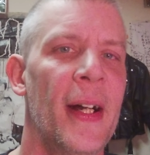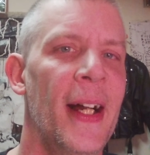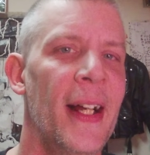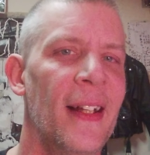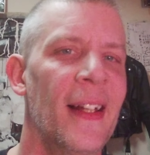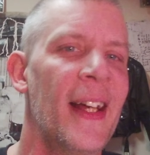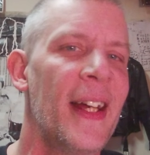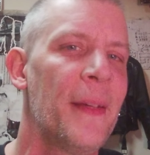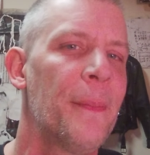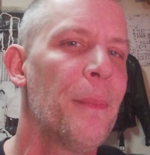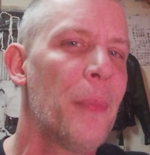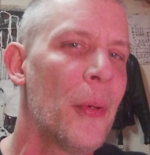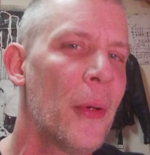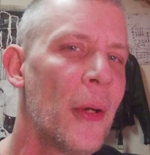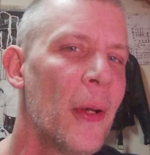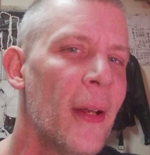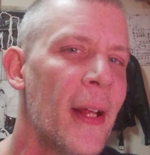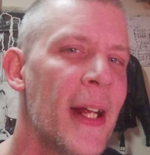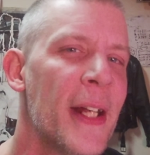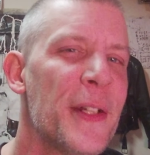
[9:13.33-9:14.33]
I like
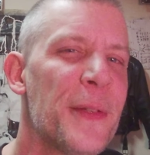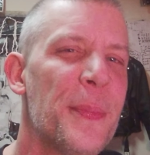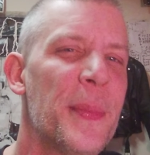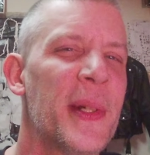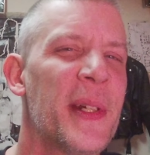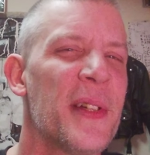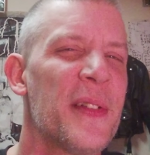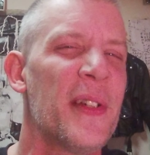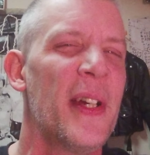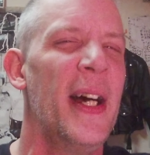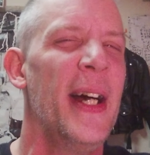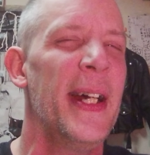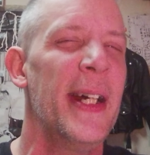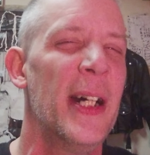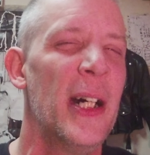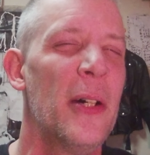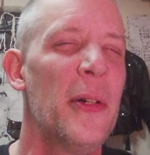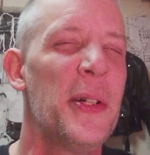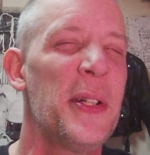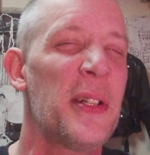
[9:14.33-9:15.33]
Borderlands because I
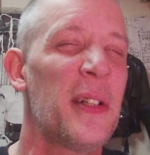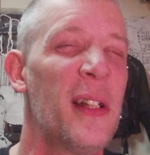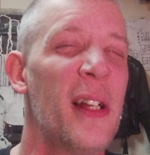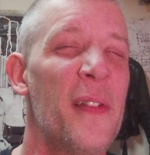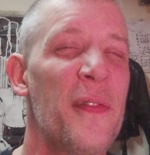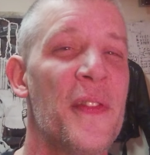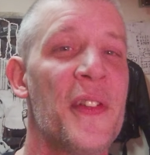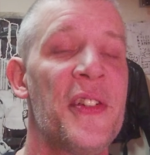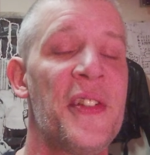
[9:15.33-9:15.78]
always loved